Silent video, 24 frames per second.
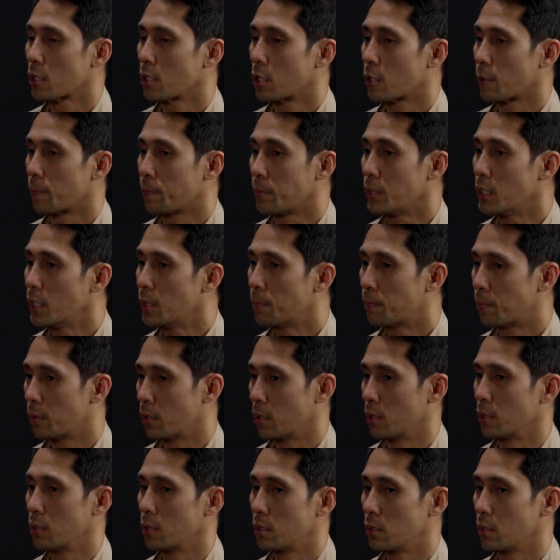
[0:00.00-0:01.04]
are
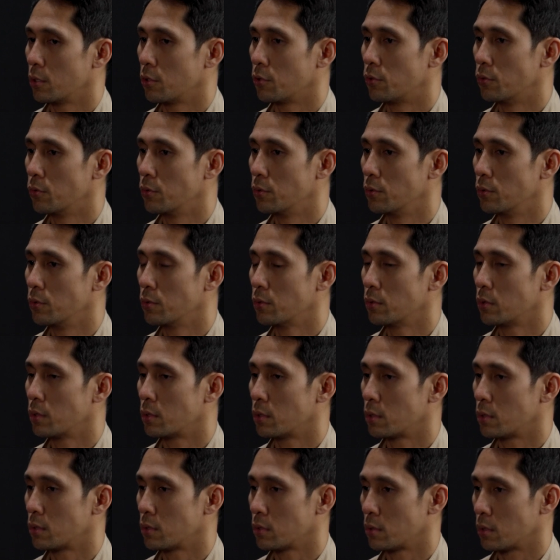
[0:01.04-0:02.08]
people who
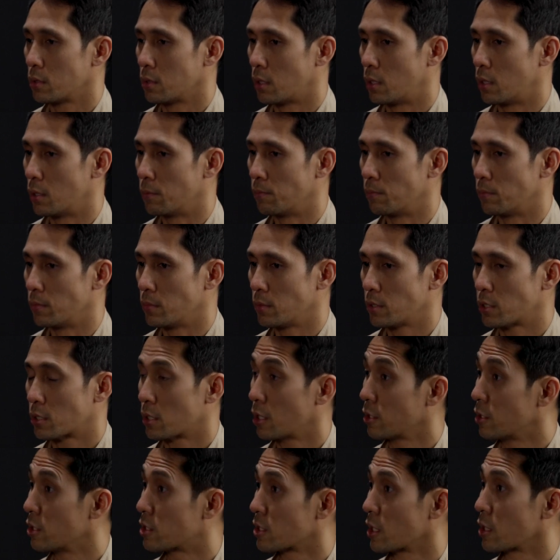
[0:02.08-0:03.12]

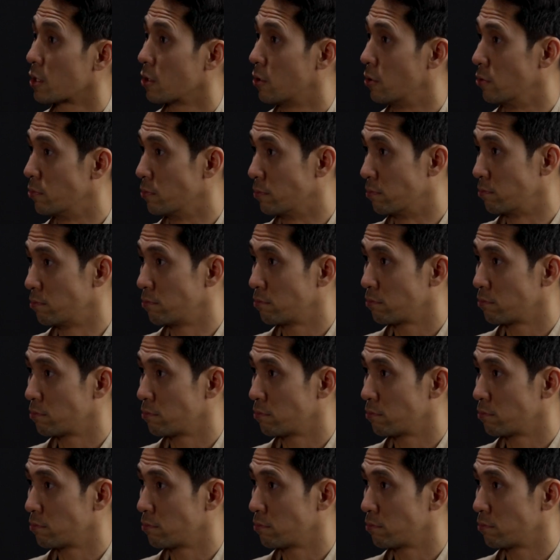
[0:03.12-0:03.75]
studies at home,